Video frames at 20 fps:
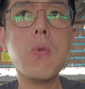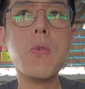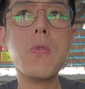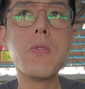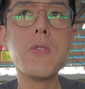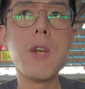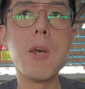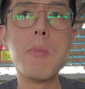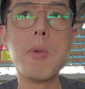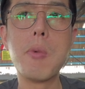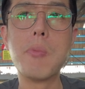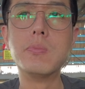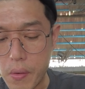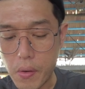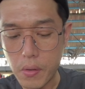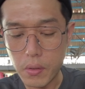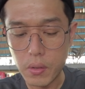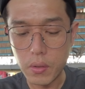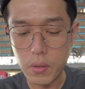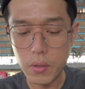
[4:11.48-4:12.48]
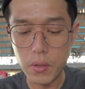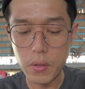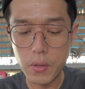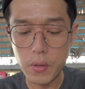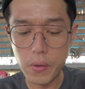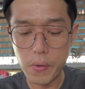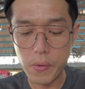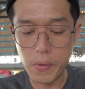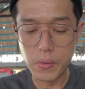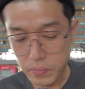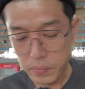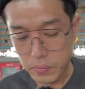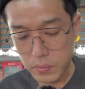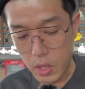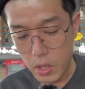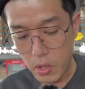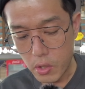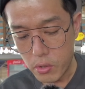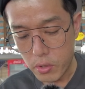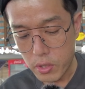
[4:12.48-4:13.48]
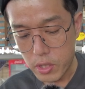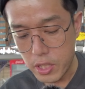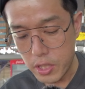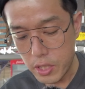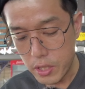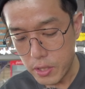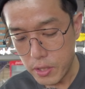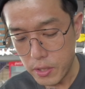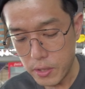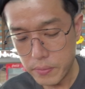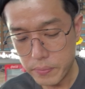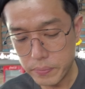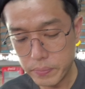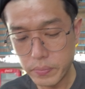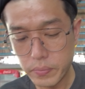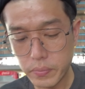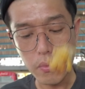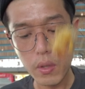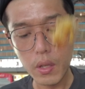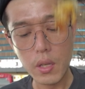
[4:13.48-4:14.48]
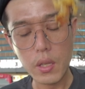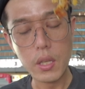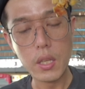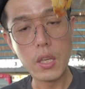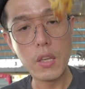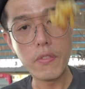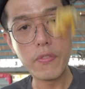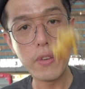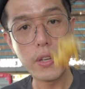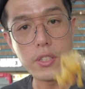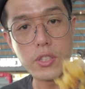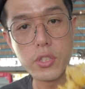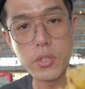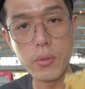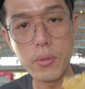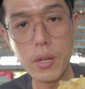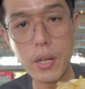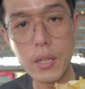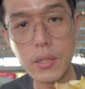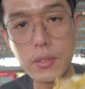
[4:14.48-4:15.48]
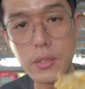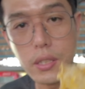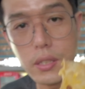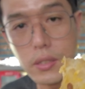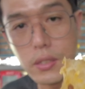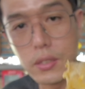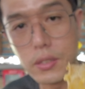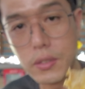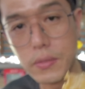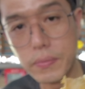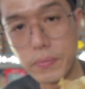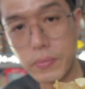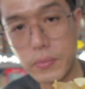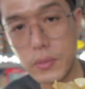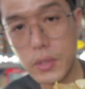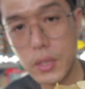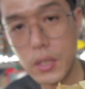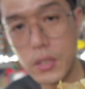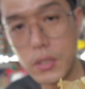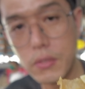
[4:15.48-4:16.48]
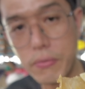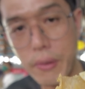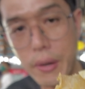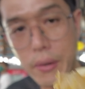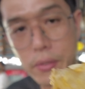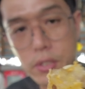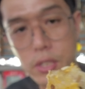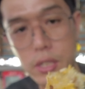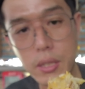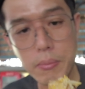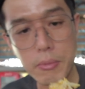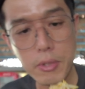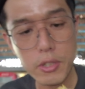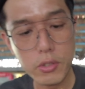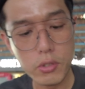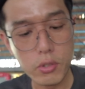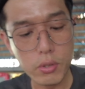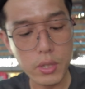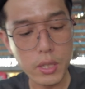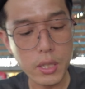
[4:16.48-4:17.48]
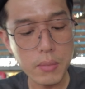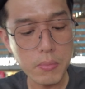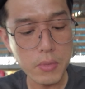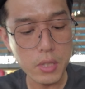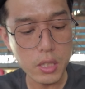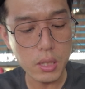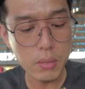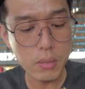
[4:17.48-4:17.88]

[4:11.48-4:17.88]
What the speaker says: yummy. Oh, look here. If I show like this, it's very similar to kimchi